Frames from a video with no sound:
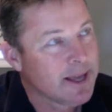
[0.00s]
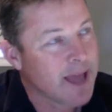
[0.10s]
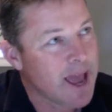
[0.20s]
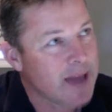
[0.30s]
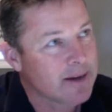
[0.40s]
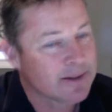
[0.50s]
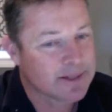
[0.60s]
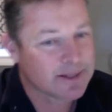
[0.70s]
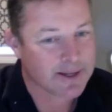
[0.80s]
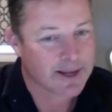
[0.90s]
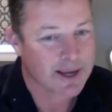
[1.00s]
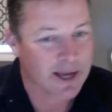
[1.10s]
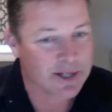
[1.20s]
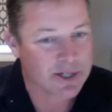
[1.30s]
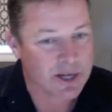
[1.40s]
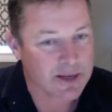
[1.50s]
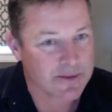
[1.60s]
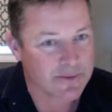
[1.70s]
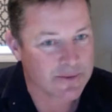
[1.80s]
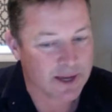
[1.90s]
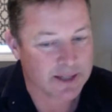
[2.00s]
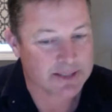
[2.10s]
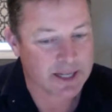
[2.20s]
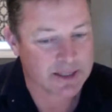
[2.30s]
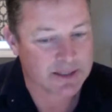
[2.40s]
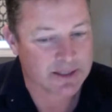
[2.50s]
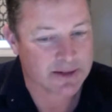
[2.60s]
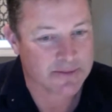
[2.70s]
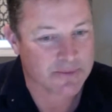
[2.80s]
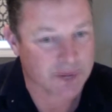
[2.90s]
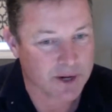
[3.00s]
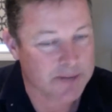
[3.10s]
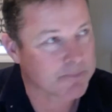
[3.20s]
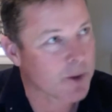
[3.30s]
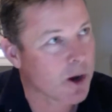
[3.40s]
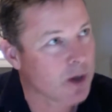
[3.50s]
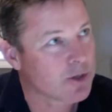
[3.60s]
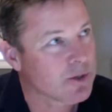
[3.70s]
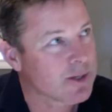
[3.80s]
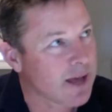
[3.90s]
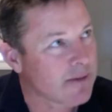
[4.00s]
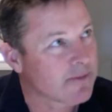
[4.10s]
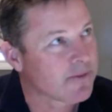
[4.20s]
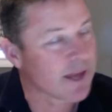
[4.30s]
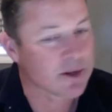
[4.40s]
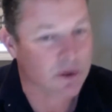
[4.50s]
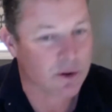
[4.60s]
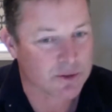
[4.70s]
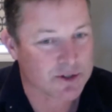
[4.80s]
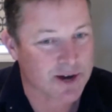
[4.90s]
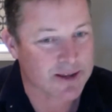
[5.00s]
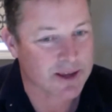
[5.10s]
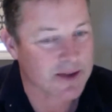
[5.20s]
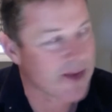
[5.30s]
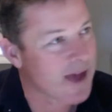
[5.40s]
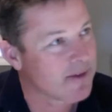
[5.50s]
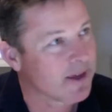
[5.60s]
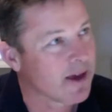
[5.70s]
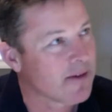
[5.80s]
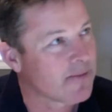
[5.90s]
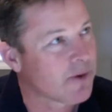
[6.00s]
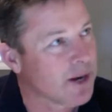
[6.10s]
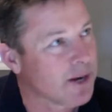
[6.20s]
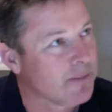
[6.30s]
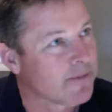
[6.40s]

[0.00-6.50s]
and achieve a sense of freedom. I do love that construct of having a freedom